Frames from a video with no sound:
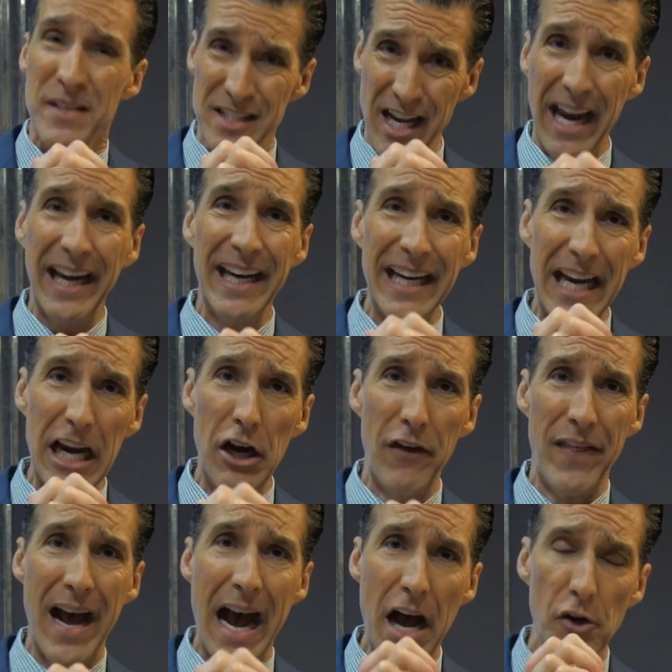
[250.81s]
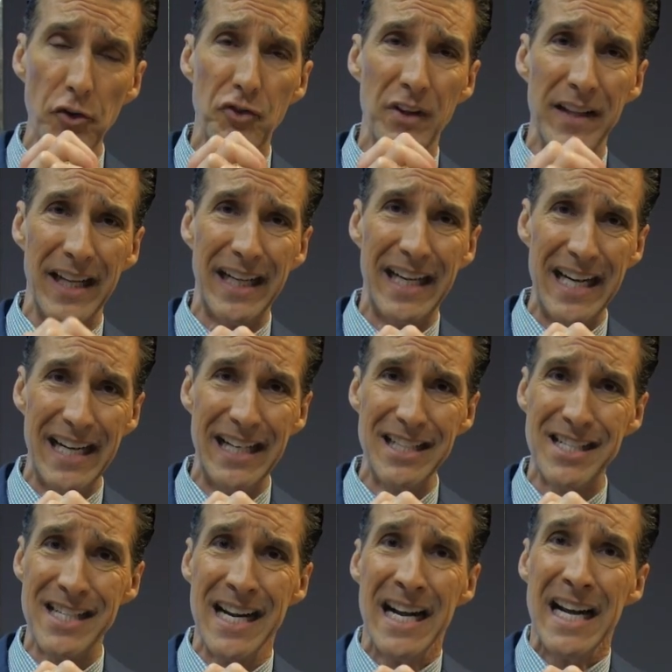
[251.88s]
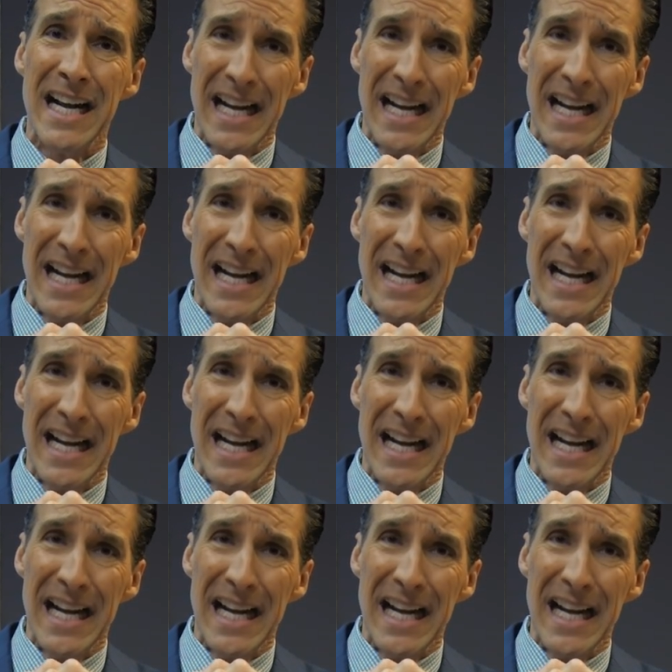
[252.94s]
And taking care of the house and the kids,